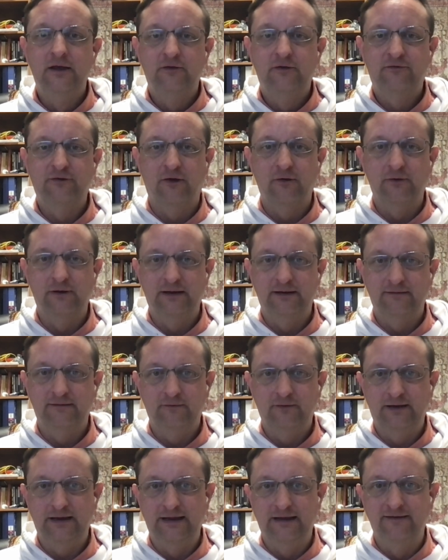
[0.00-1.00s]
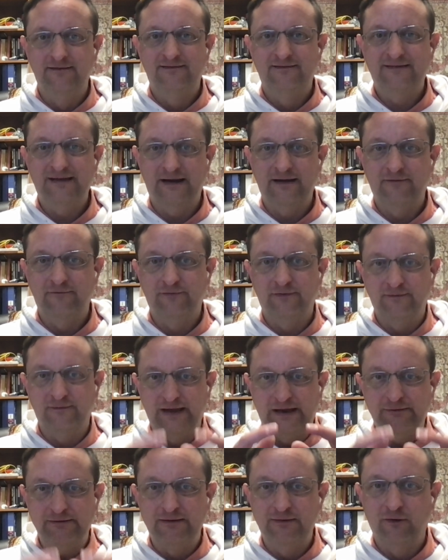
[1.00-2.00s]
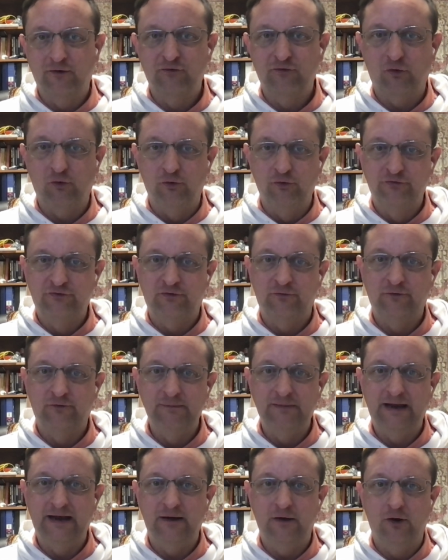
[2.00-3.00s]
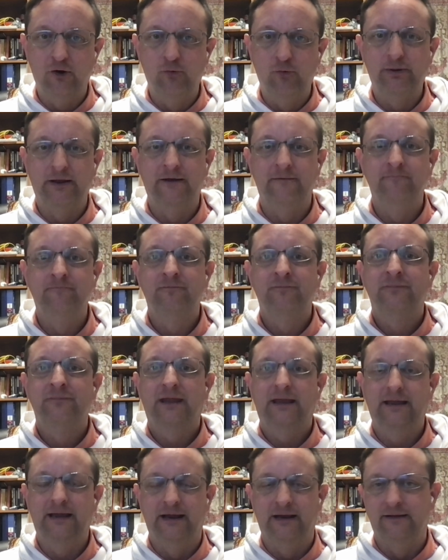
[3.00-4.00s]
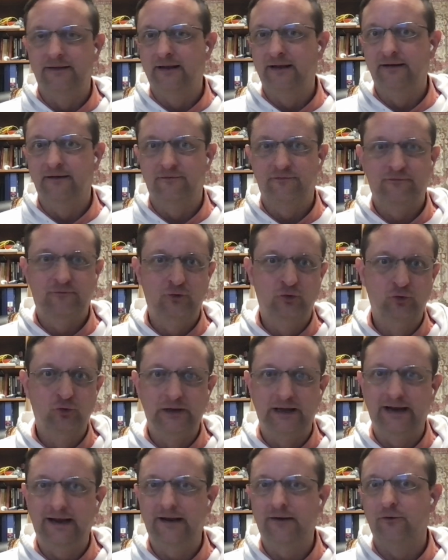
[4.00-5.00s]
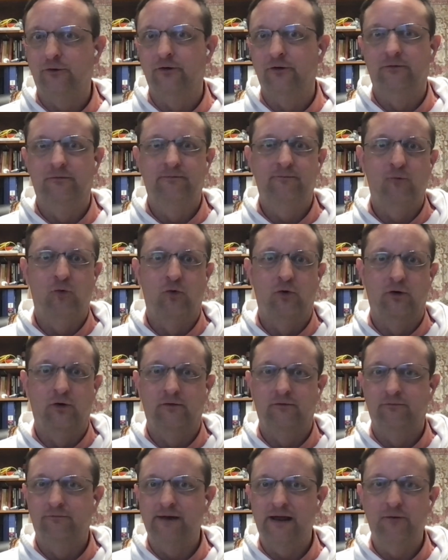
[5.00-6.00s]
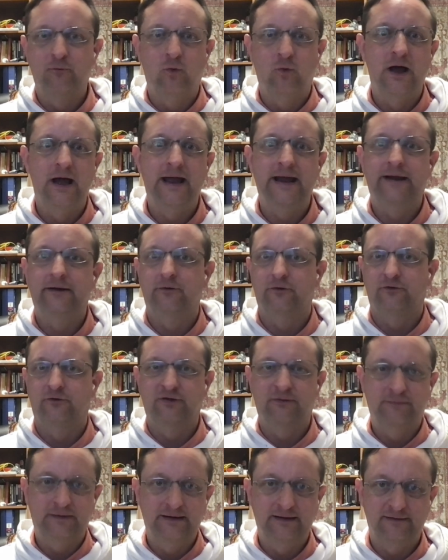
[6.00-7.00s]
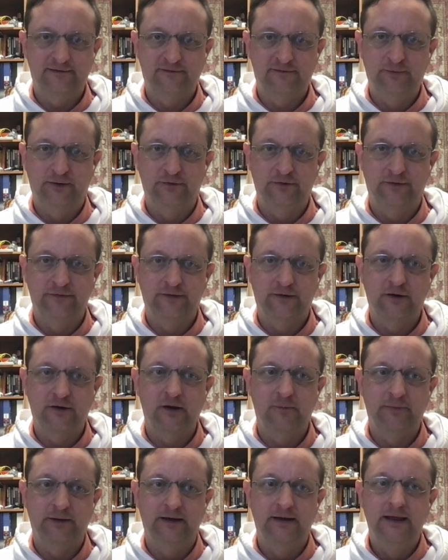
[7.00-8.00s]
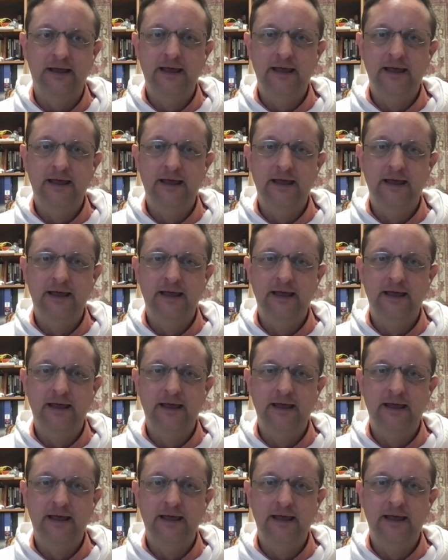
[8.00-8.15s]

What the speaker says: So instead of allowing those holes to remain open, and then if Kool-Aid or red wine or something gets spilled on the carpet,